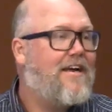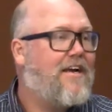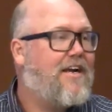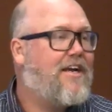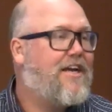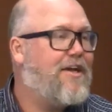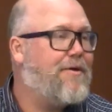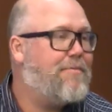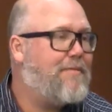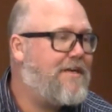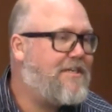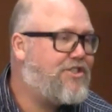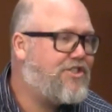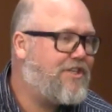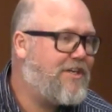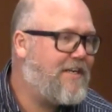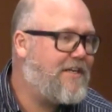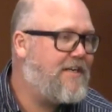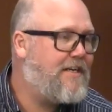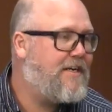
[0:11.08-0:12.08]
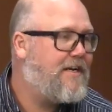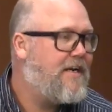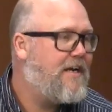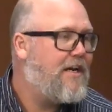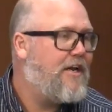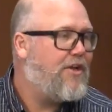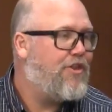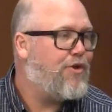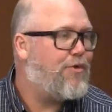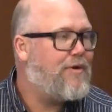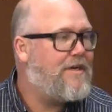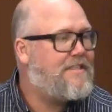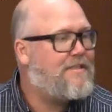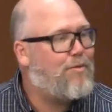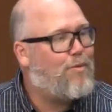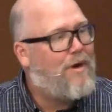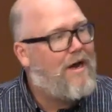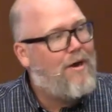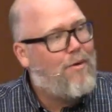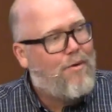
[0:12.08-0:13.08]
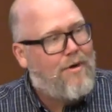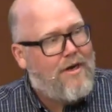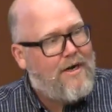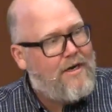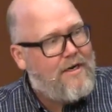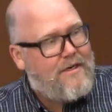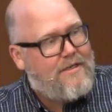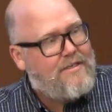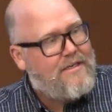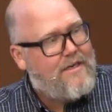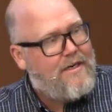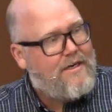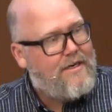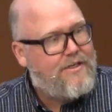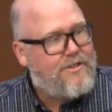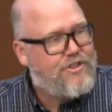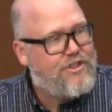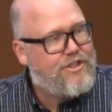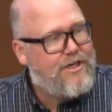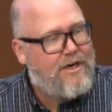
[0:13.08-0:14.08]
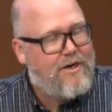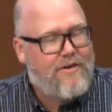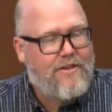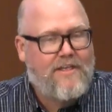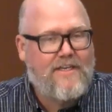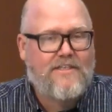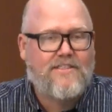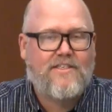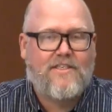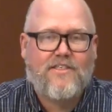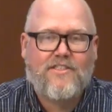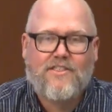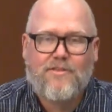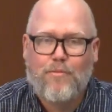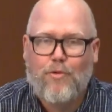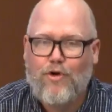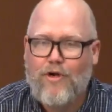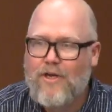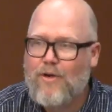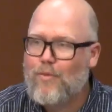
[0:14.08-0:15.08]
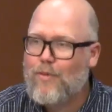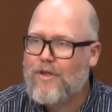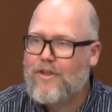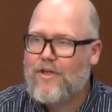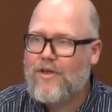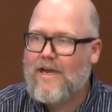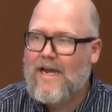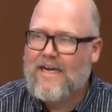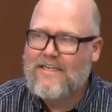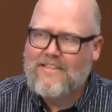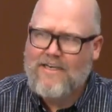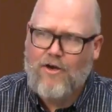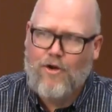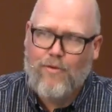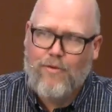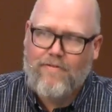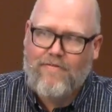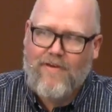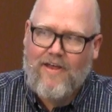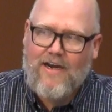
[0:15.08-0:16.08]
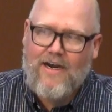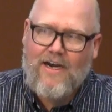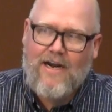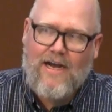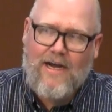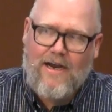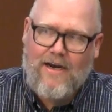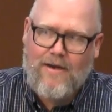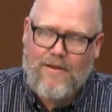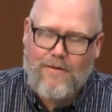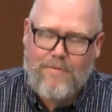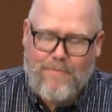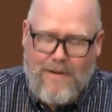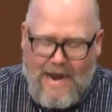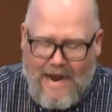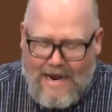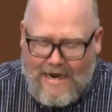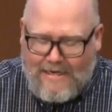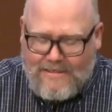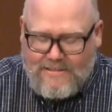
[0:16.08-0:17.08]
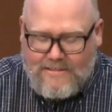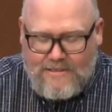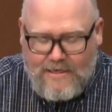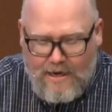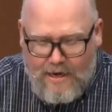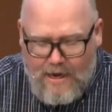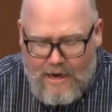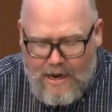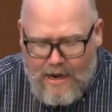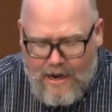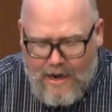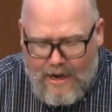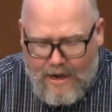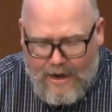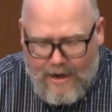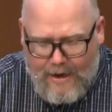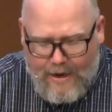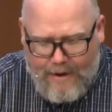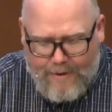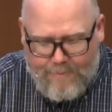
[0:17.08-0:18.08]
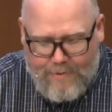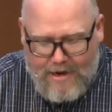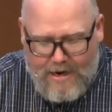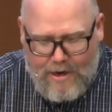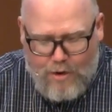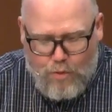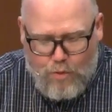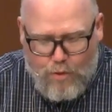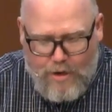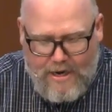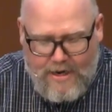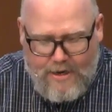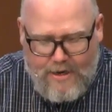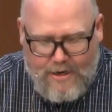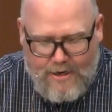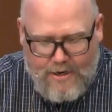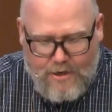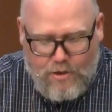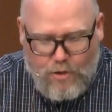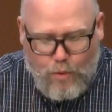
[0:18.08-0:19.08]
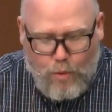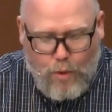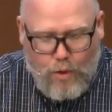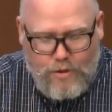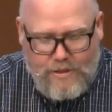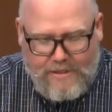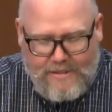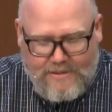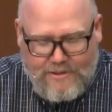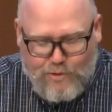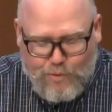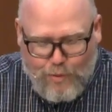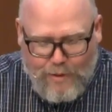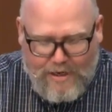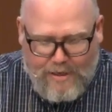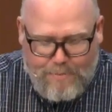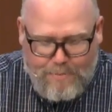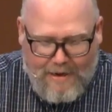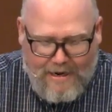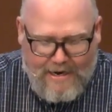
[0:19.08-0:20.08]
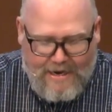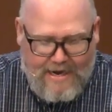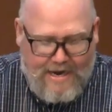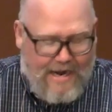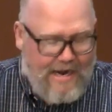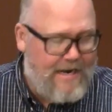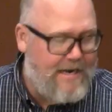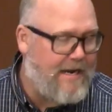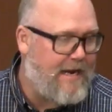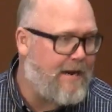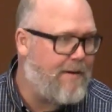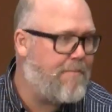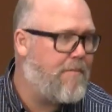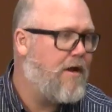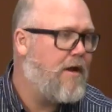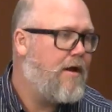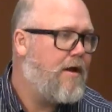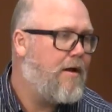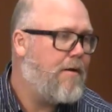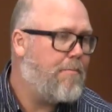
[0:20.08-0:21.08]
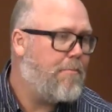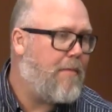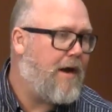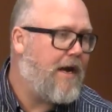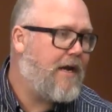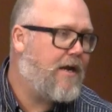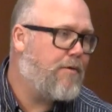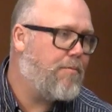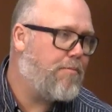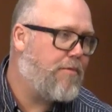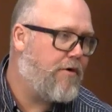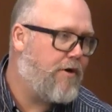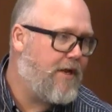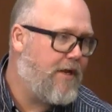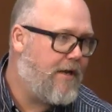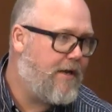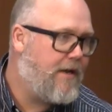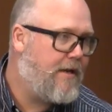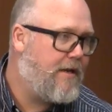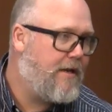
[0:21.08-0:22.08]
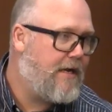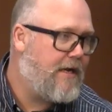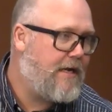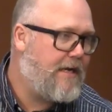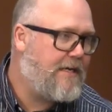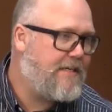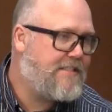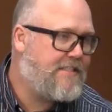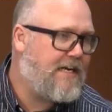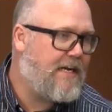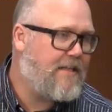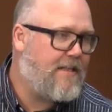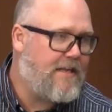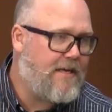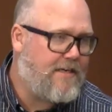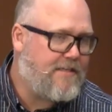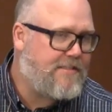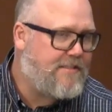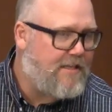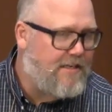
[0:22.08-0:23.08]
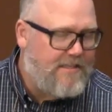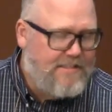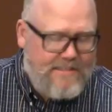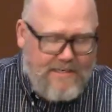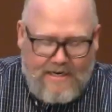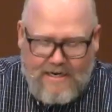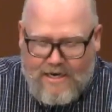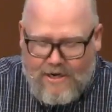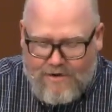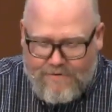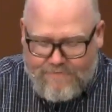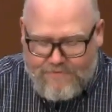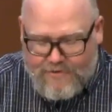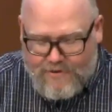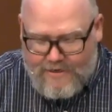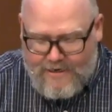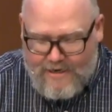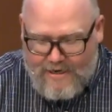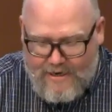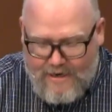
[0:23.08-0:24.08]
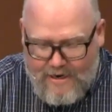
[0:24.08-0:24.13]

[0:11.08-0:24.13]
commission, the reason why I wanted to share this this morning with you guys, I know we've hit it on in the past. Um, I read a quote this week by a guy named Mike Brin, and he said this listen carefully.